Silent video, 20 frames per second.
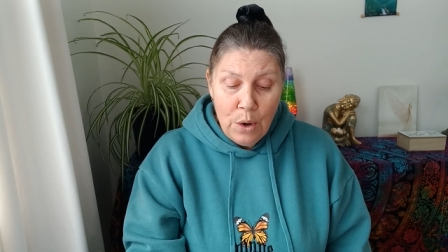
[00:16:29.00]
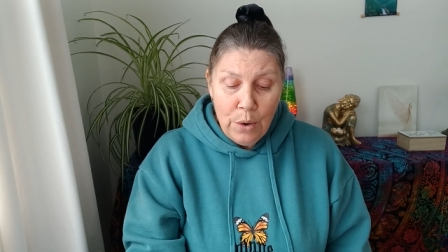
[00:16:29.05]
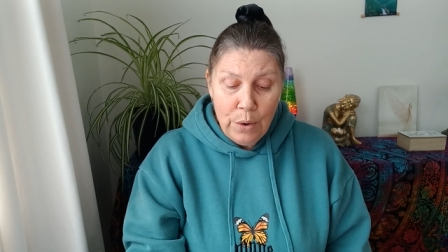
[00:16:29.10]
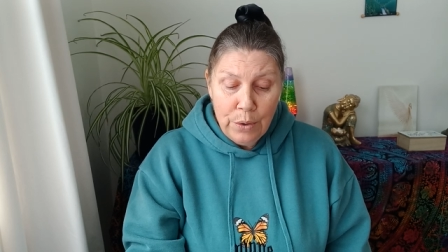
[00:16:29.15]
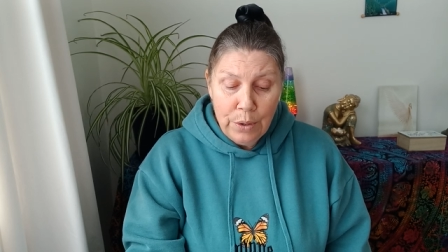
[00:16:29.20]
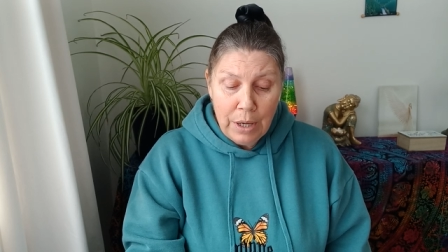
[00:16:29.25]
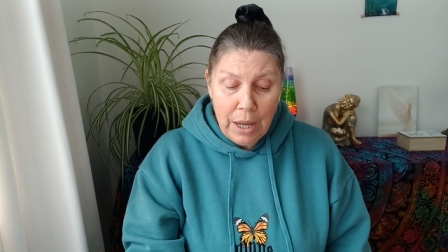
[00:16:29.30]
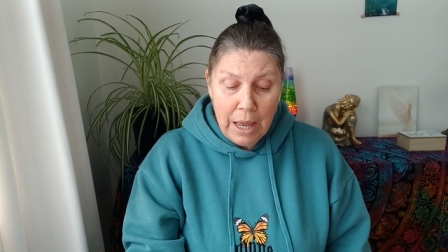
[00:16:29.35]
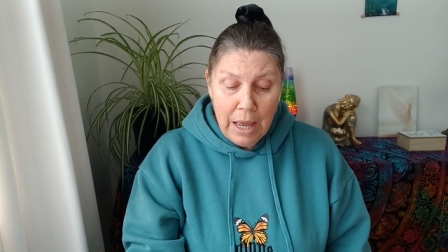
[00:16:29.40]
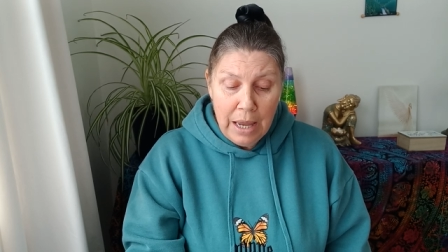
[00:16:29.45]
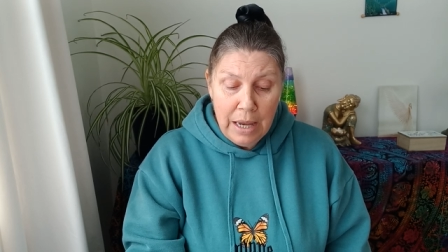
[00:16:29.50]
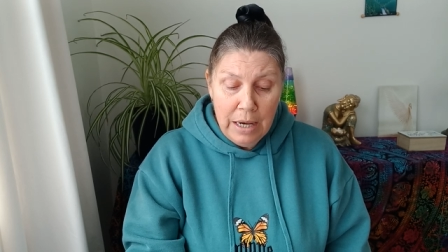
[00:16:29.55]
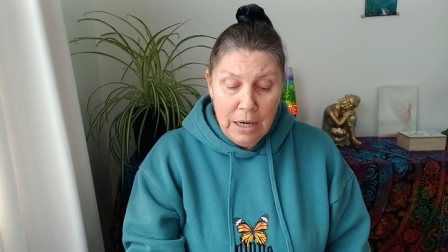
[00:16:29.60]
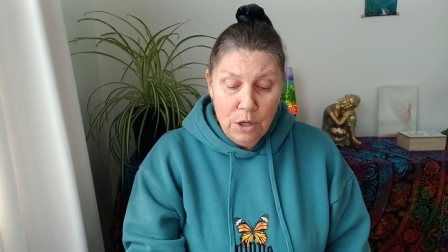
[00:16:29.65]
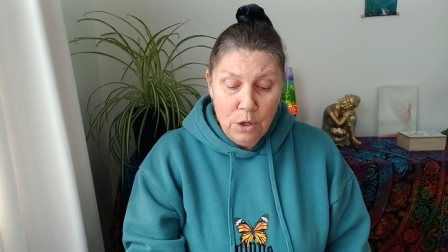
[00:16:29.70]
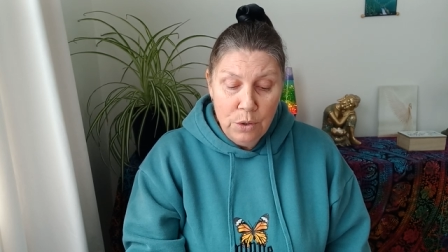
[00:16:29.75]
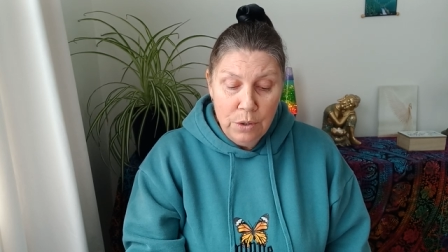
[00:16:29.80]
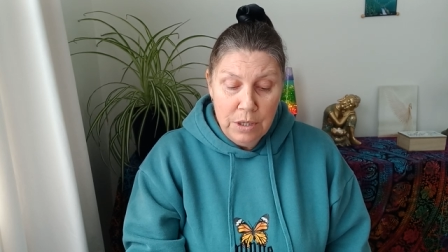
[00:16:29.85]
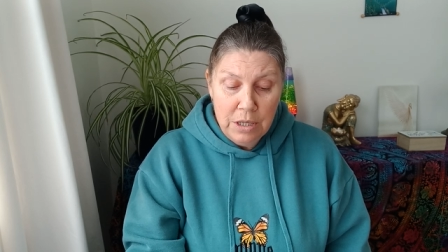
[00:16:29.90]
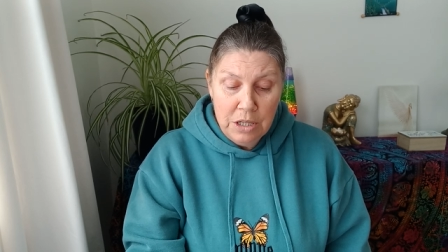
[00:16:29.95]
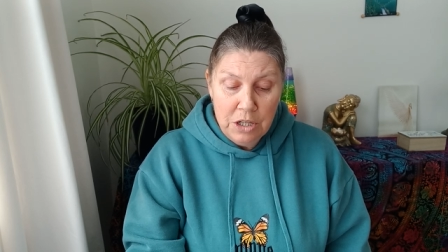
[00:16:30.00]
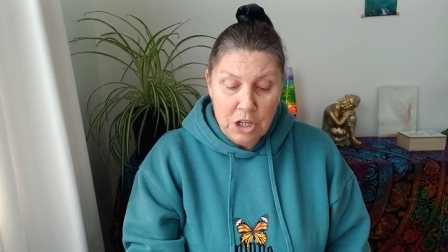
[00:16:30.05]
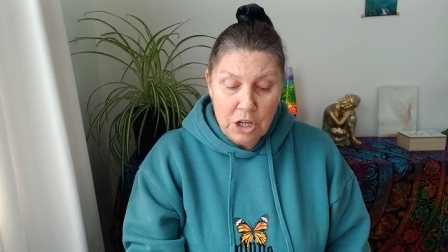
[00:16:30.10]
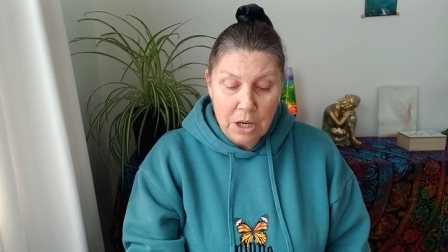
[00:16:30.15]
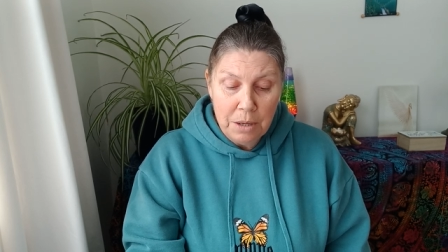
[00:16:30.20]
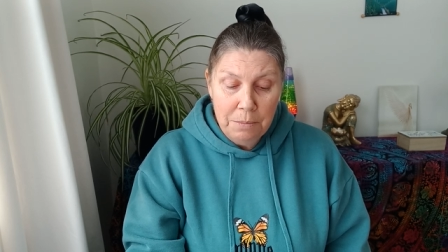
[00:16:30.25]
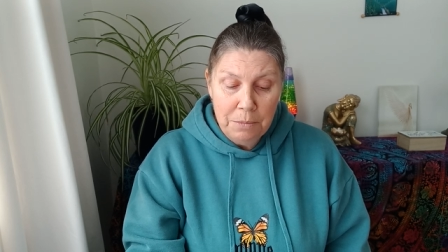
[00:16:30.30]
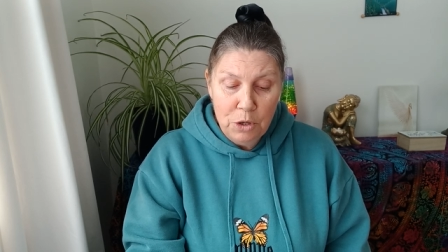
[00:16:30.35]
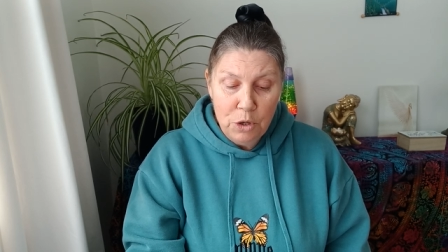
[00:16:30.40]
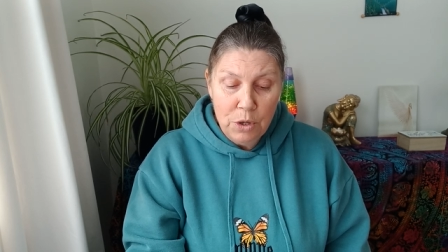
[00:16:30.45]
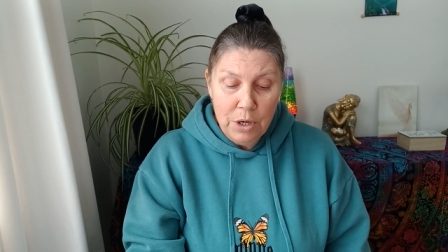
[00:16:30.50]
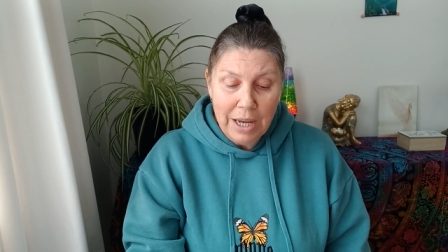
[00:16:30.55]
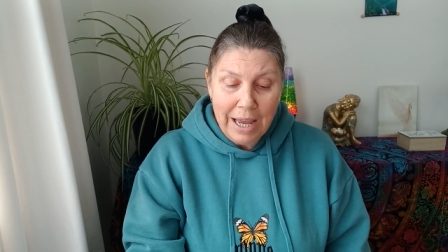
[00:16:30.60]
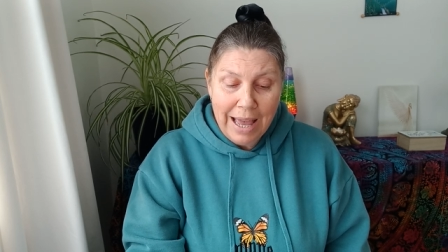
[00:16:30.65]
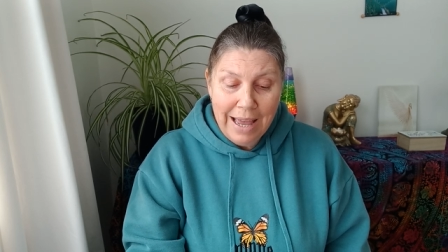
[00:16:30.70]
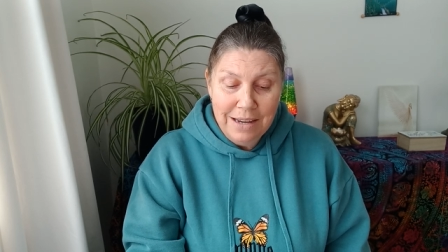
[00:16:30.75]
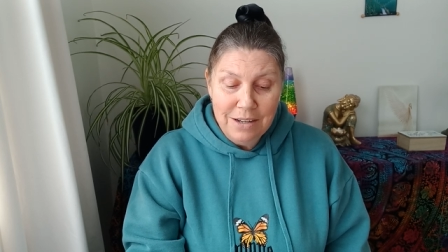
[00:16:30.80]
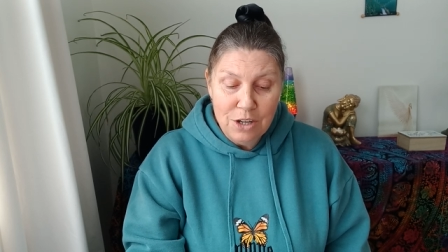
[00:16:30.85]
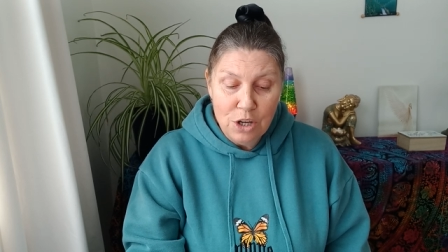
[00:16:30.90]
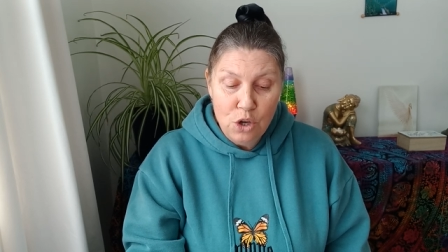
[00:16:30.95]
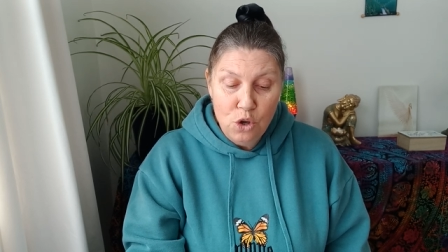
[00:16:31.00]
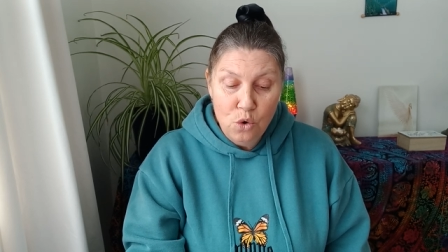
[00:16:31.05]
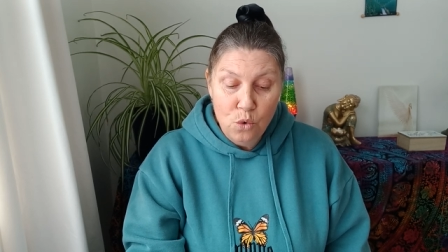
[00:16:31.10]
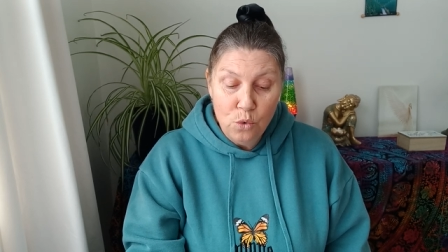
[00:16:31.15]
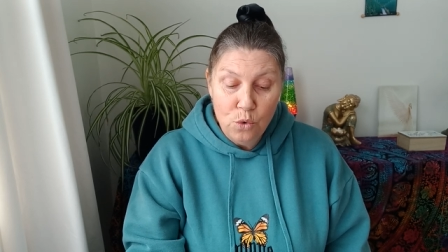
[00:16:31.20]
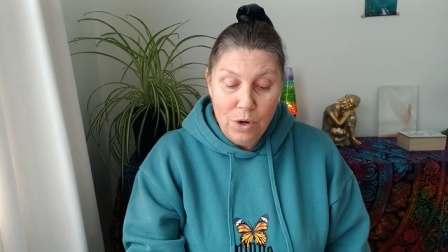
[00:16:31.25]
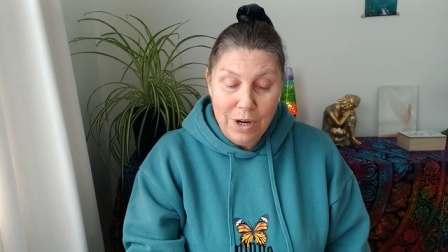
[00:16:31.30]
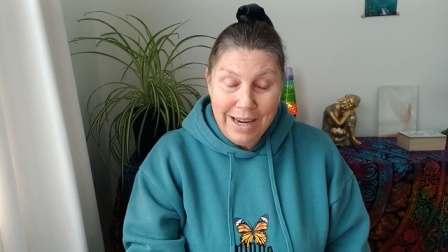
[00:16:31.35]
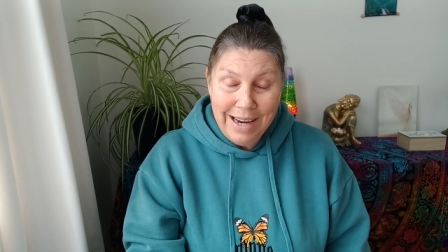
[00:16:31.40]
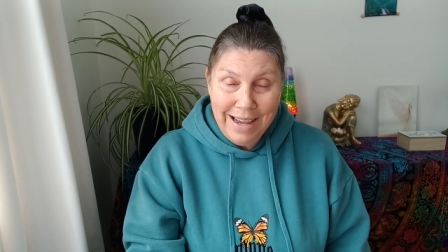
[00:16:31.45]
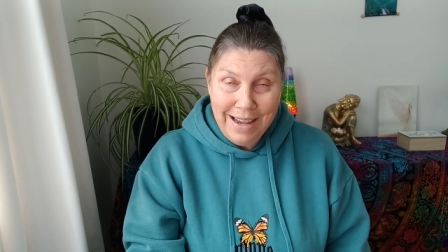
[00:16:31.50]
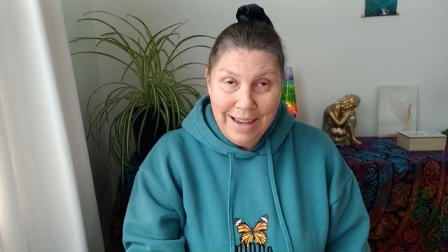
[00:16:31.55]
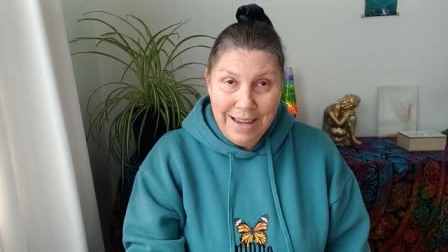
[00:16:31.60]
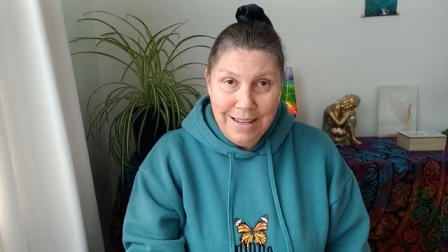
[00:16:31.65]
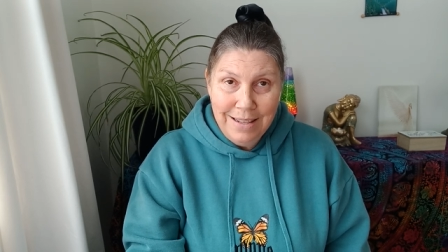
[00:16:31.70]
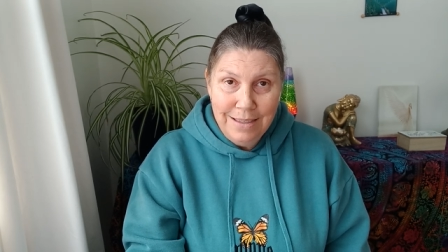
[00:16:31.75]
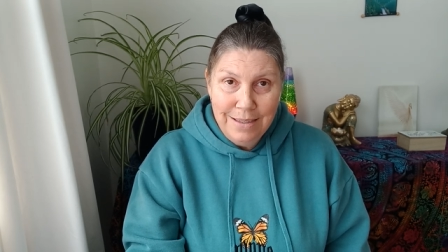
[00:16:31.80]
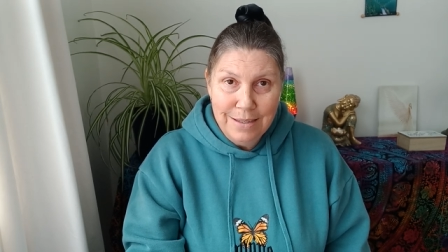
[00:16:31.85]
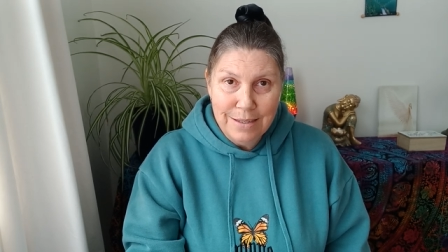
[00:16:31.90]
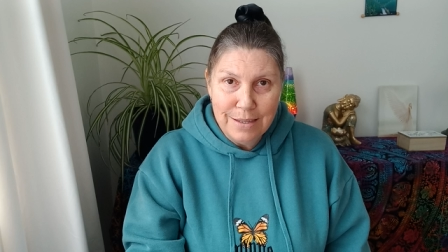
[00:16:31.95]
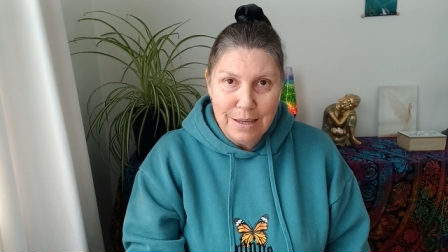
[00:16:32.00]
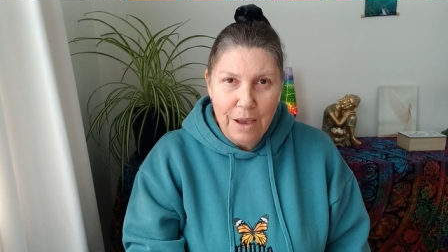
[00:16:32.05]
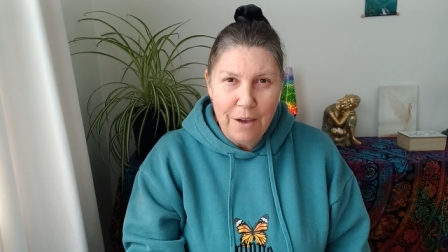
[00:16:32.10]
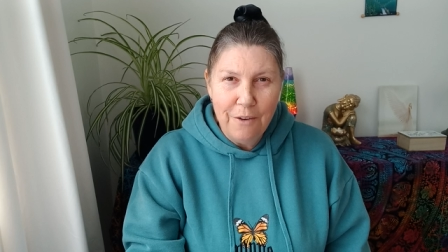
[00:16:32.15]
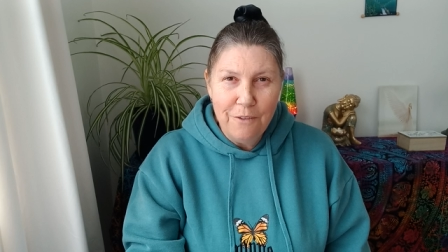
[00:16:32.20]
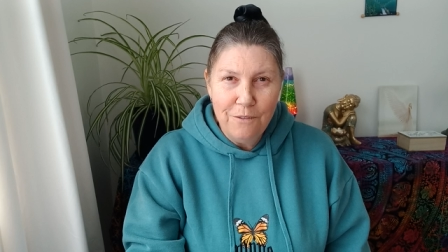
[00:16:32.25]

Okay, learning to communicate your needs,